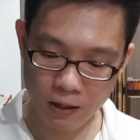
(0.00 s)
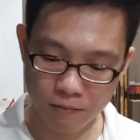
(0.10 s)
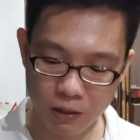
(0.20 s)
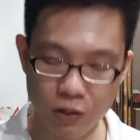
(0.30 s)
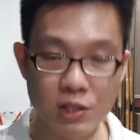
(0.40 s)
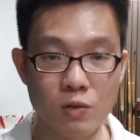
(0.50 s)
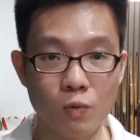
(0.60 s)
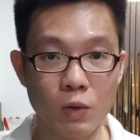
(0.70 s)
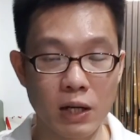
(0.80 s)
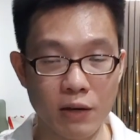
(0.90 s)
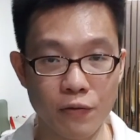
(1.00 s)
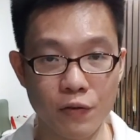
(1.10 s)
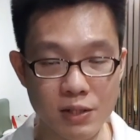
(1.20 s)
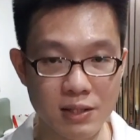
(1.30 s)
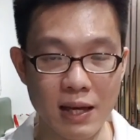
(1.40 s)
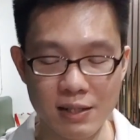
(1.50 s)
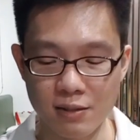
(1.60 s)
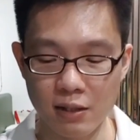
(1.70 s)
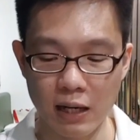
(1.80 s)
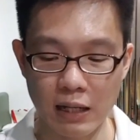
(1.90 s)
because when I first
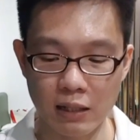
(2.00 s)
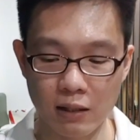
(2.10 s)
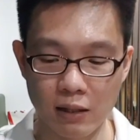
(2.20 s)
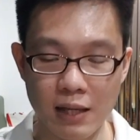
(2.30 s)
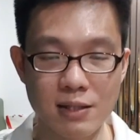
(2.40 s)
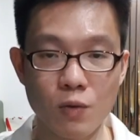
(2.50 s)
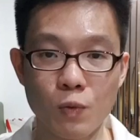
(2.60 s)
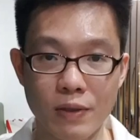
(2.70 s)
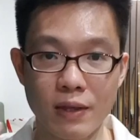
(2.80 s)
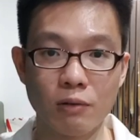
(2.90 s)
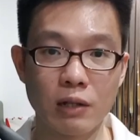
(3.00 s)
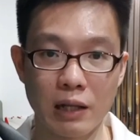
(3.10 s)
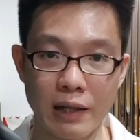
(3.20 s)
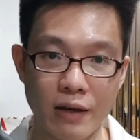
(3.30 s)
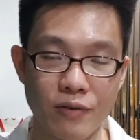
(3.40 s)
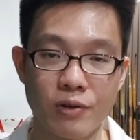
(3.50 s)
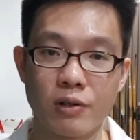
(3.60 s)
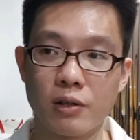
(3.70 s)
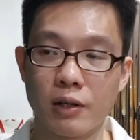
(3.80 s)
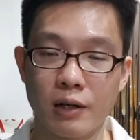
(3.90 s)
tested, I tested without the leather,